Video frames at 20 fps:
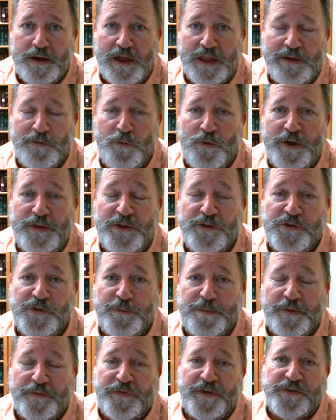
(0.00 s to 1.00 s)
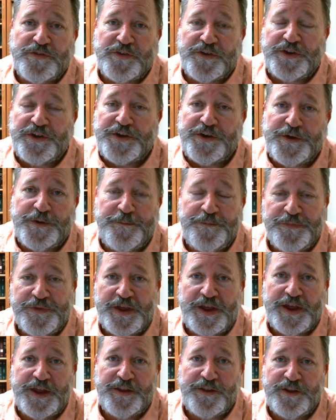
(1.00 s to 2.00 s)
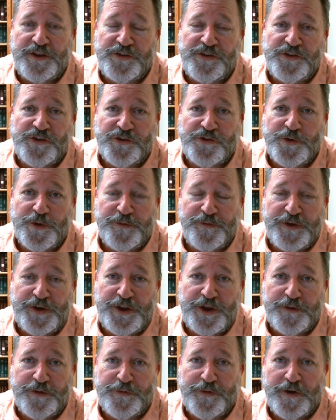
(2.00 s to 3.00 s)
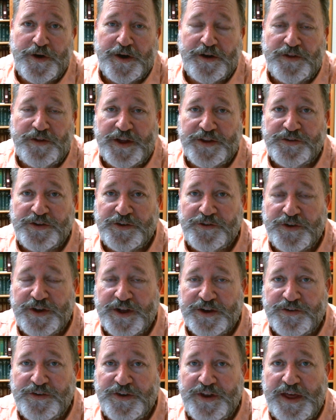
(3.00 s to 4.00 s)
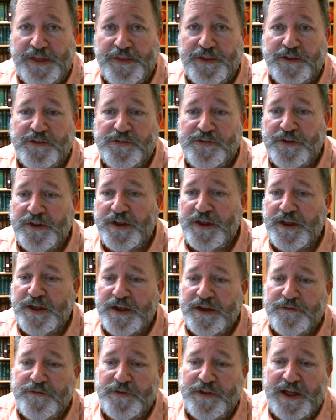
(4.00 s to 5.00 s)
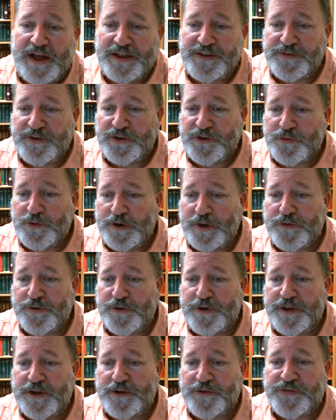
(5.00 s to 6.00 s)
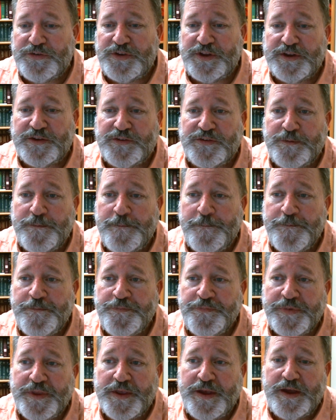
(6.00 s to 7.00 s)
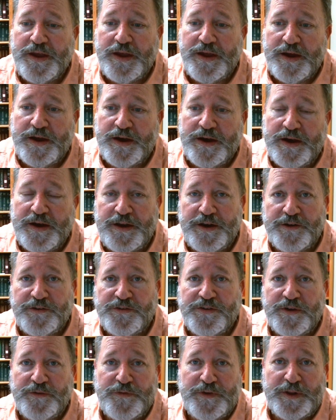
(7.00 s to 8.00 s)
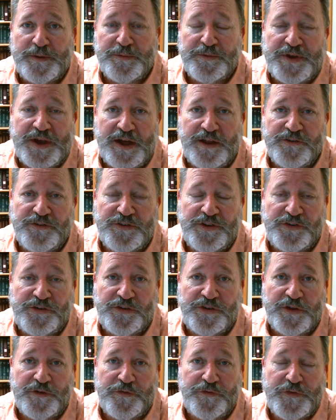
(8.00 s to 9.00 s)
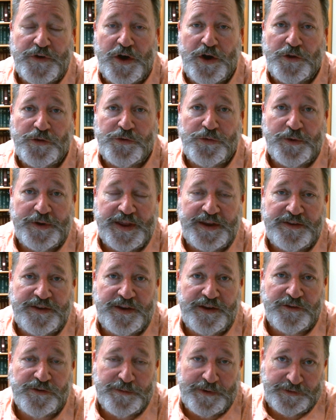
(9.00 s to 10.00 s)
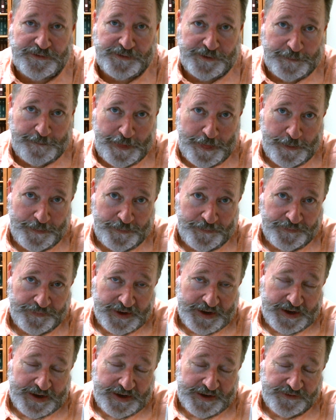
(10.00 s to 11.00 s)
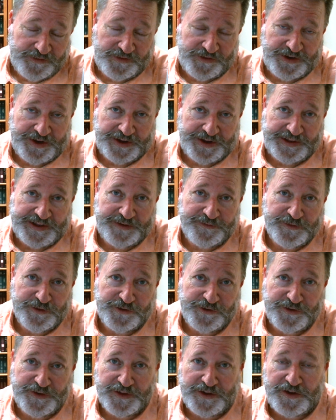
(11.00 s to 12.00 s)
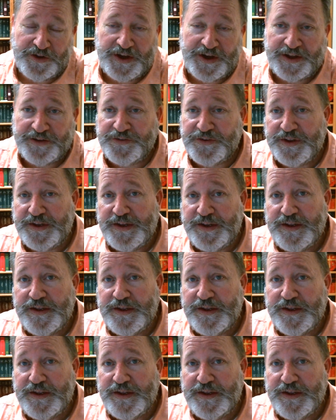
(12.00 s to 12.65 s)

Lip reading: Hello everyone, this is Professor Hill, and this is a short video for our class Introduction to Ethics, Philosophy 2306 here at St. Philip's College. This is the fall 2018 semester. This is the online version of the class.